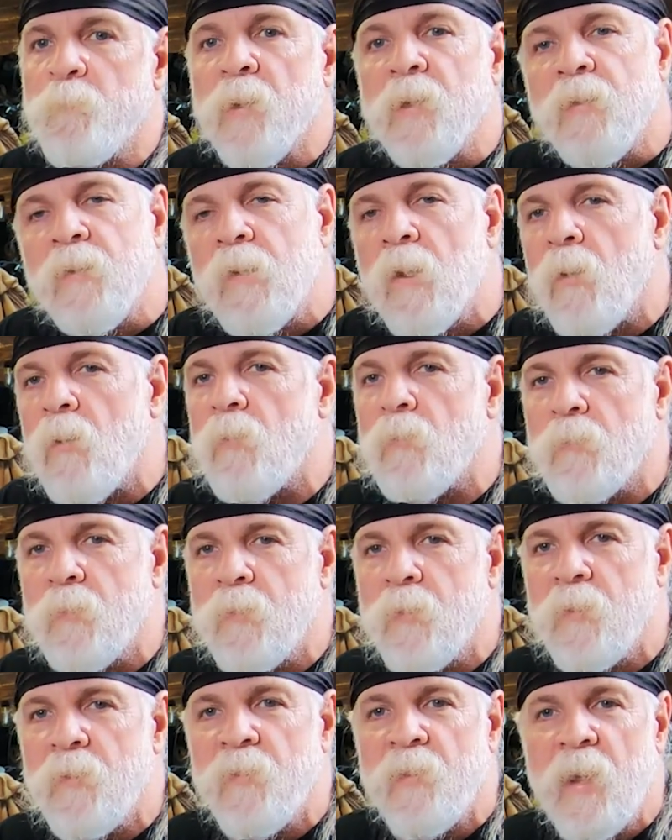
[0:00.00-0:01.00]
But don't
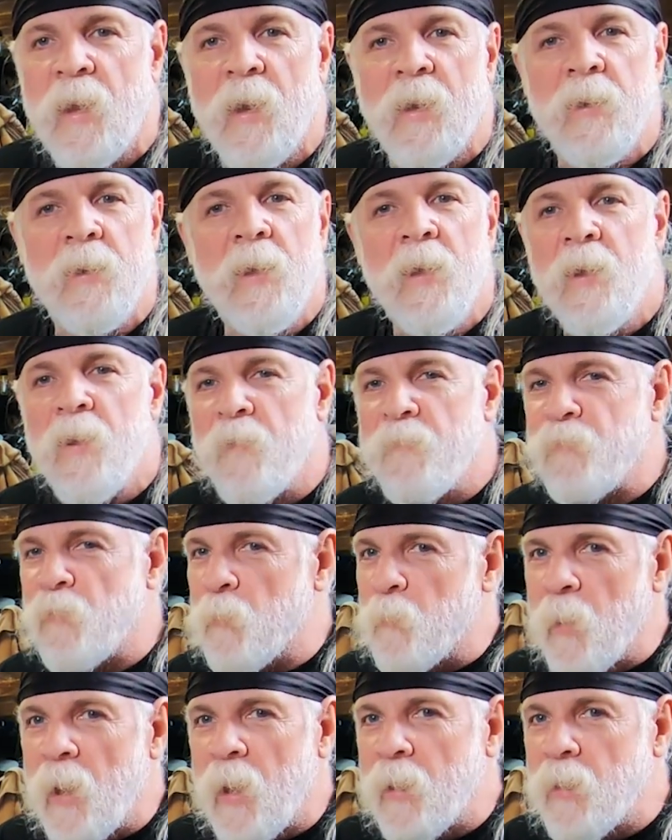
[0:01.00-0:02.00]
do that if
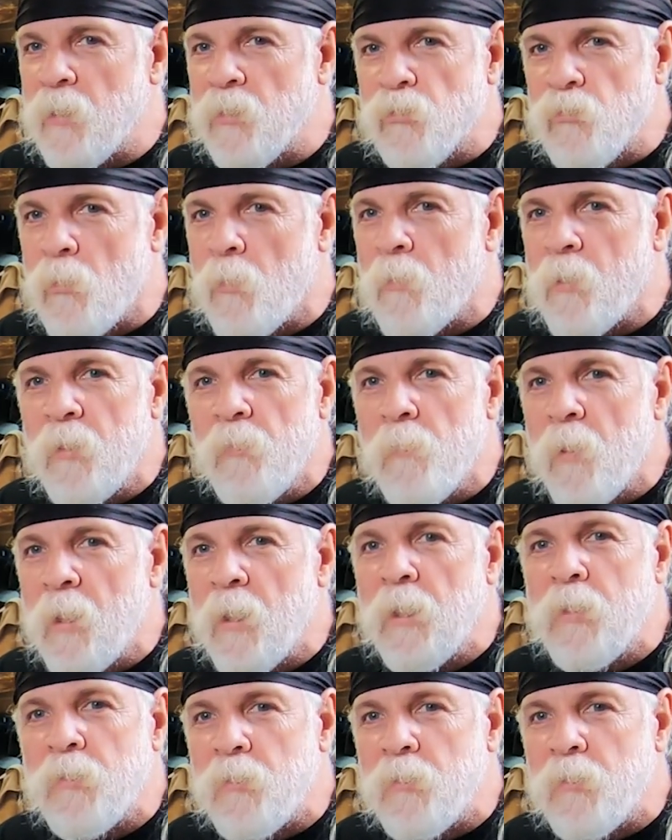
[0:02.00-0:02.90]
your bike is already running